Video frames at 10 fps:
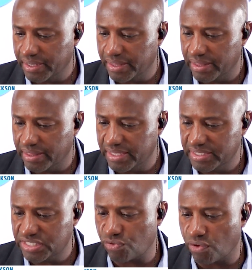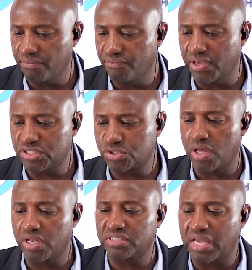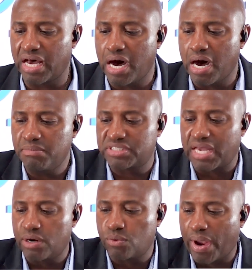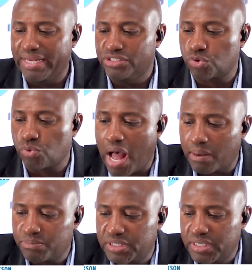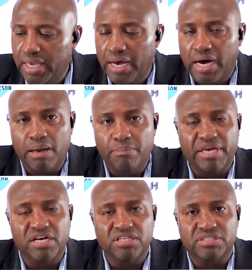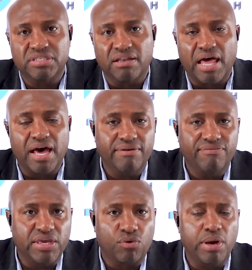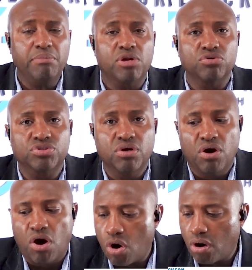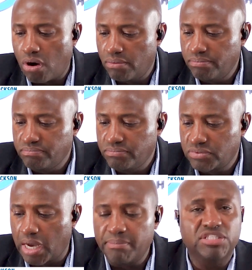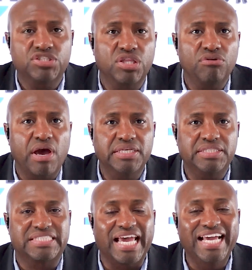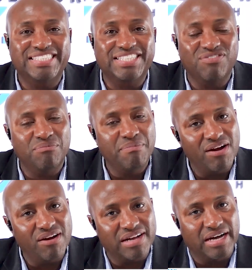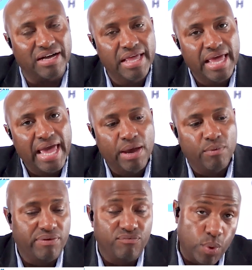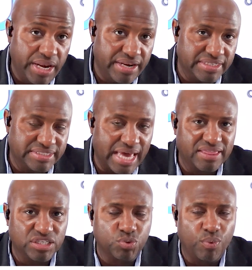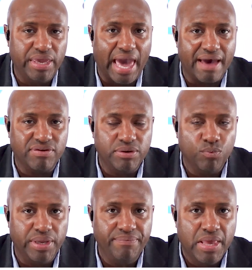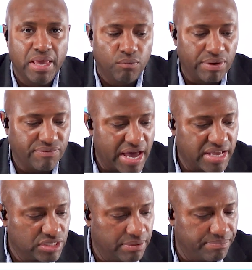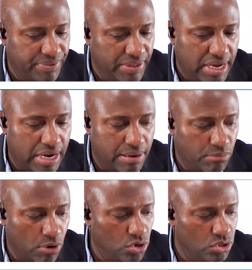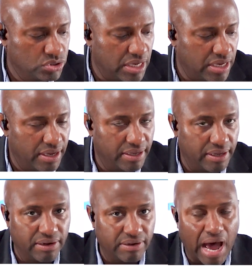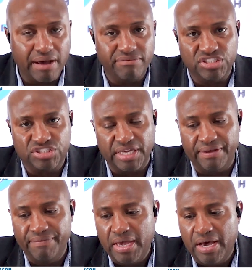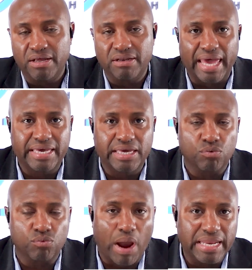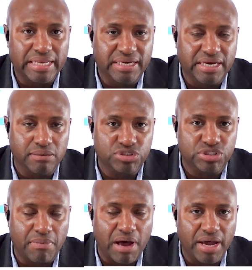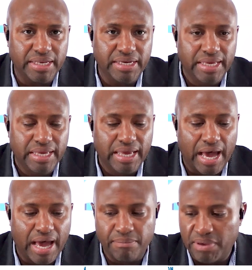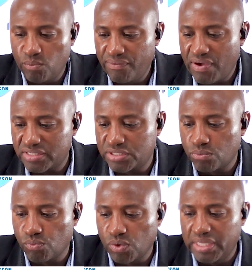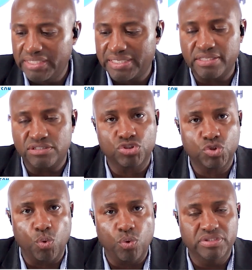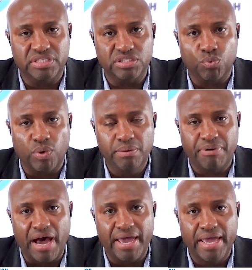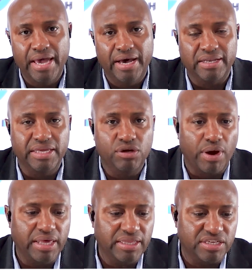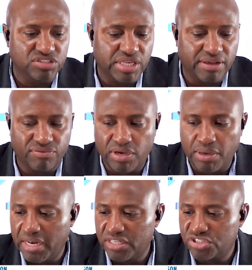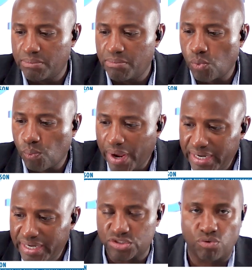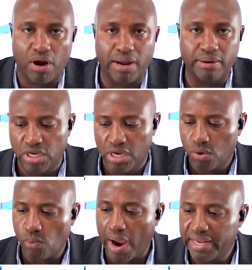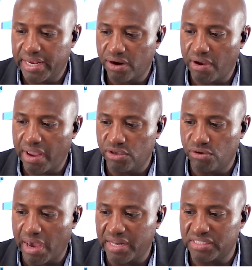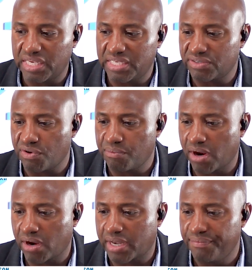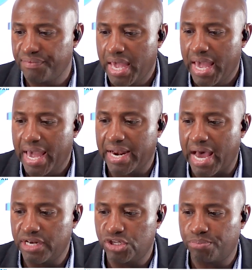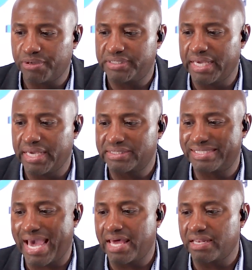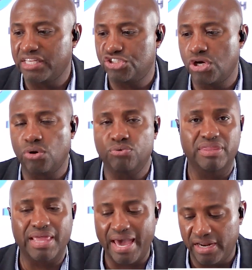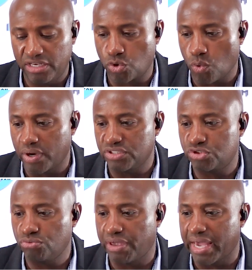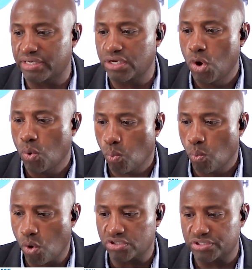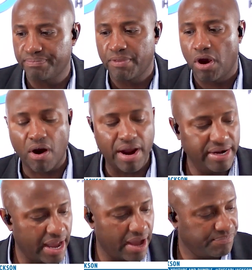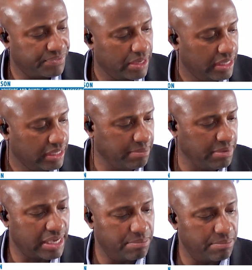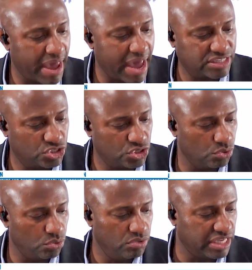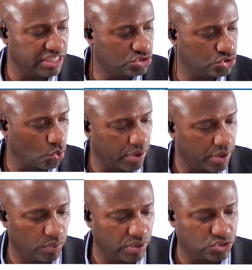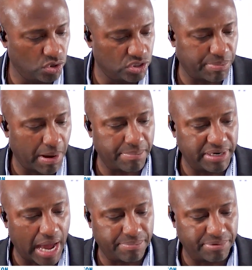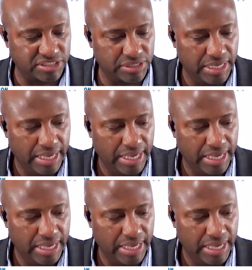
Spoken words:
This is from Venezuela's homicide rate drops because a lot of the criminals are coming to the United States of America. And we've witnessed that this week, haven't we? We've had some murders. Obviously, Lake and Riley comes to mind. I mean, we've had some really sad stories this week by illegal aliens that have committed some horrendous crimes right here in the United States of America. And I do predict, sadly so, that that is going to get worse. All right, now, let me get back to this story with George Papadopoulos.